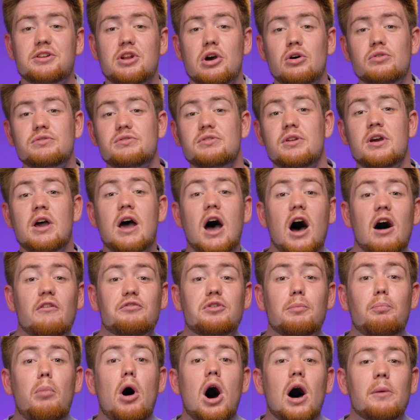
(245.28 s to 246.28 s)
note of
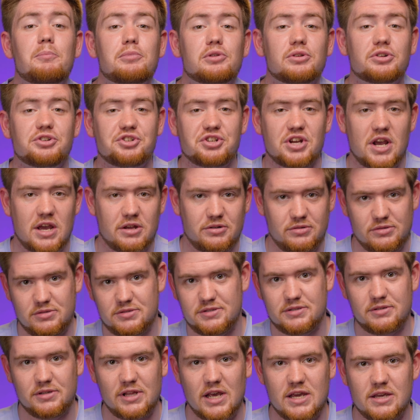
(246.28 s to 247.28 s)
the popular
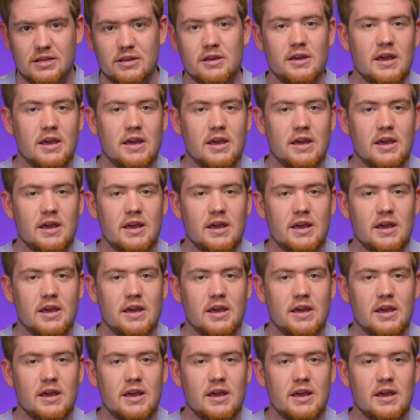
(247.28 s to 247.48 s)
channels like